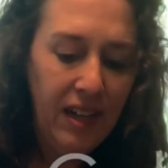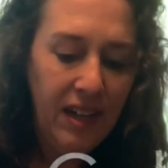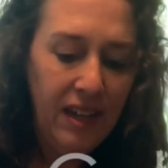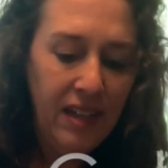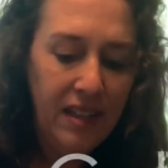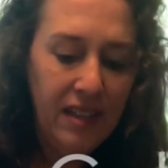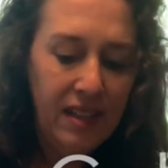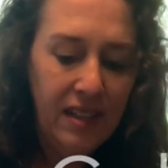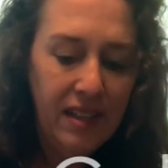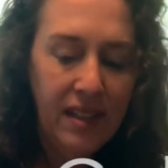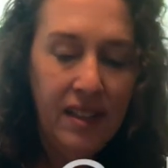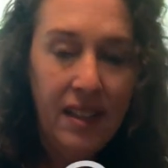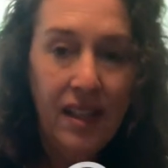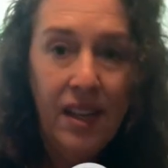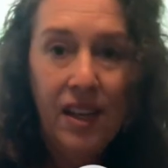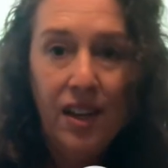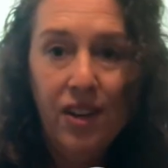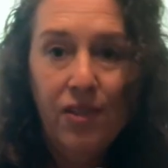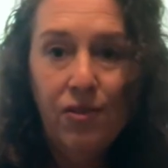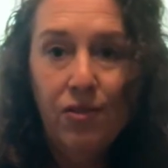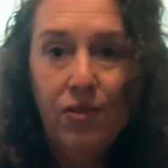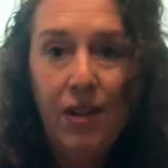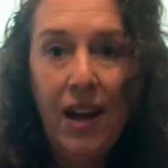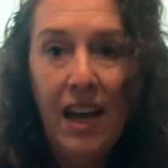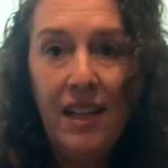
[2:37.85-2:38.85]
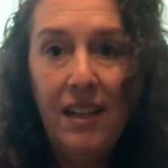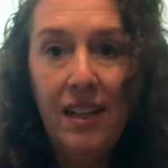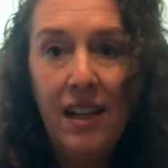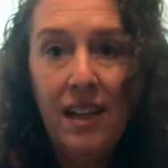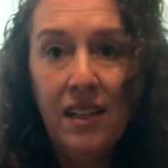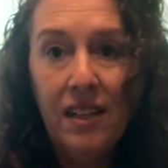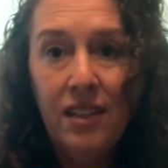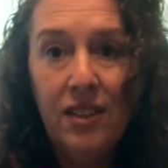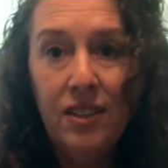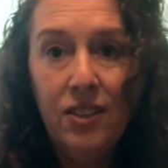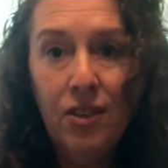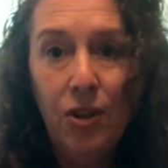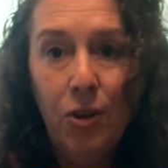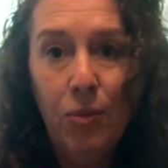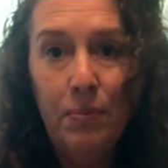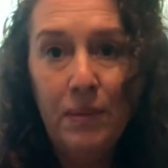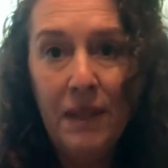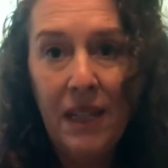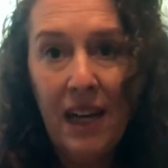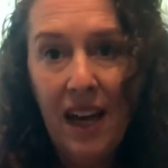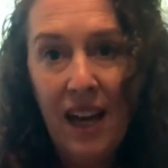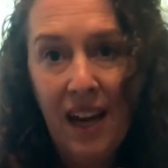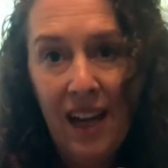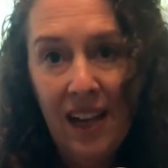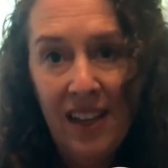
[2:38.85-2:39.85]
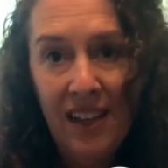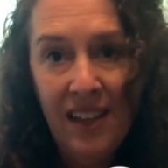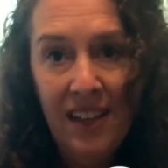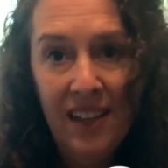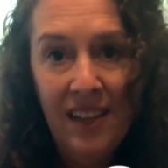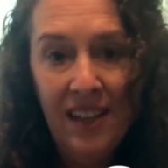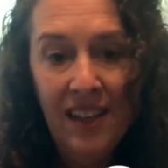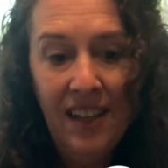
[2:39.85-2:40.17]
is red soap dye,